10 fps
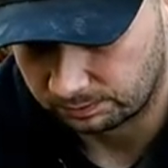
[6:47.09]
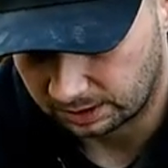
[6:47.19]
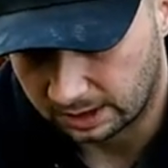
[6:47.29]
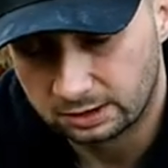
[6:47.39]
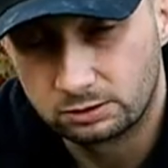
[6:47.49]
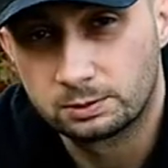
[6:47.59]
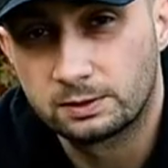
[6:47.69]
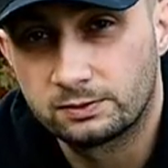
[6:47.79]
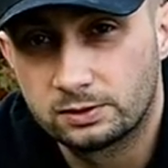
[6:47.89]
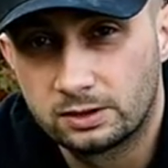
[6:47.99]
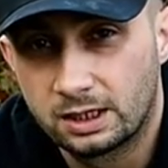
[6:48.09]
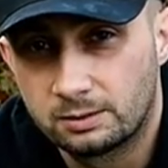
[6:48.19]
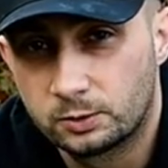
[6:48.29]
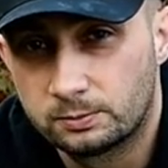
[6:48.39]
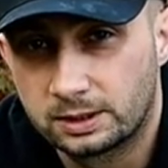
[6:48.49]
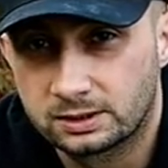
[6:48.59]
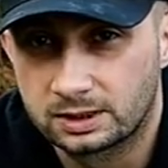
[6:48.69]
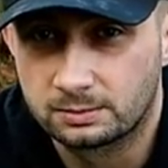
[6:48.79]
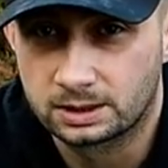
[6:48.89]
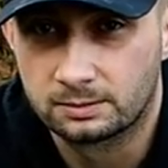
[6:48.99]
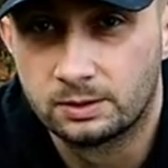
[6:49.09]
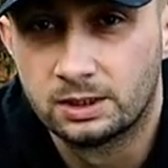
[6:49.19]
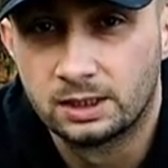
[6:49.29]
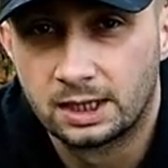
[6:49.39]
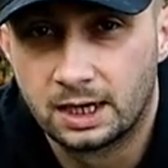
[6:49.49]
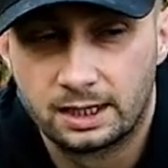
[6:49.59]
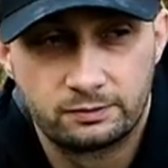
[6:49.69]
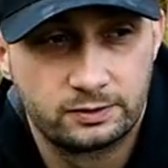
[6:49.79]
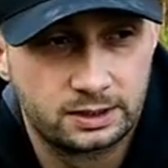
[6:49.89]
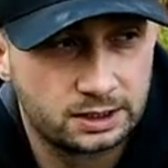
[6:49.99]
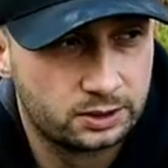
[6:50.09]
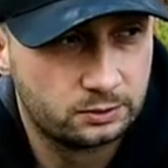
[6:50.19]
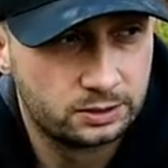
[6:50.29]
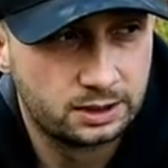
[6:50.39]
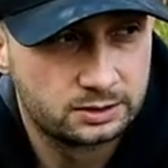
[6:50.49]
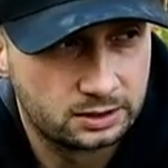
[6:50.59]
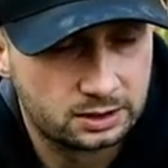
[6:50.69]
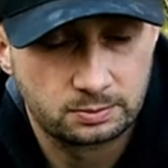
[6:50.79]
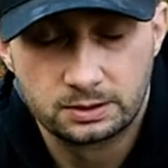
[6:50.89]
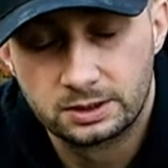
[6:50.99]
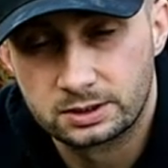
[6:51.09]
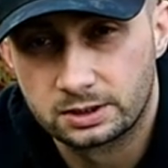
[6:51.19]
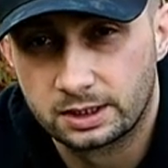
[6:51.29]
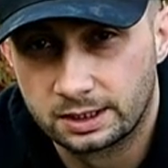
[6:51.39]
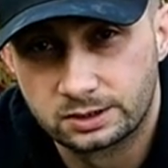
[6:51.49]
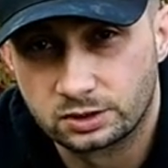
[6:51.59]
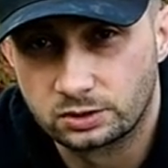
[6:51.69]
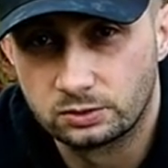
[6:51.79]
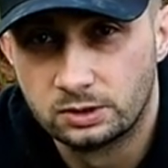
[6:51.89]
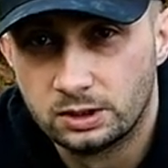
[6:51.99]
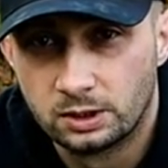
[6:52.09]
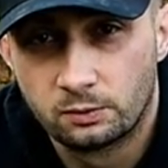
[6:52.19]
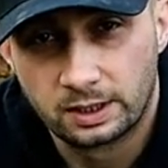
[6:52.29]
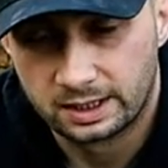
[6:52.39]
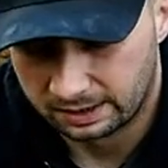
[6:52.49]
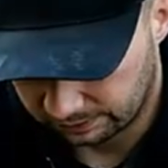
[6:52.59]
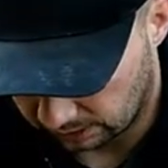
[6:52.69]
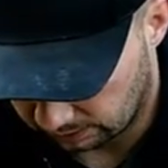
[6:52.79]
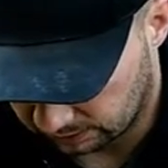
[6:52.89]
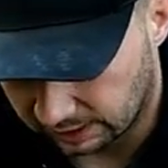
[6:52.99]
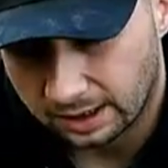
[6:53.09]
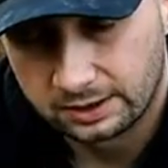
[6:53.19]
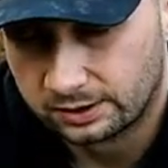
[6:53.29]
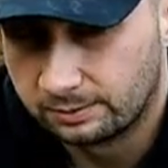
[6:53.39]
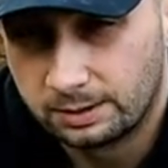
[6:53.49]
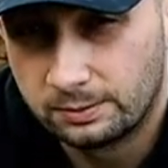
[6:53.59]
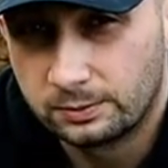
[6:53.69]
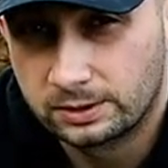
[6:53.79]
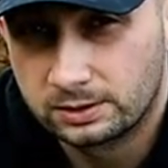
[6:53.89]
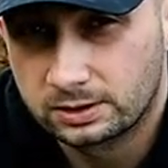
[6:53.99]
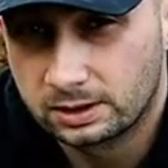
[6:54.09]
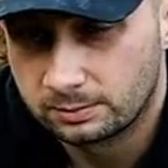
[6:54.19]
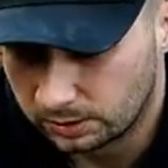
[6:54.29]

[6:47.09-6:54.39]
be as respectful to the animal, but at the same time, I feel like I owe you guys an explanation as to why I have gloves on. I know it may be weird to some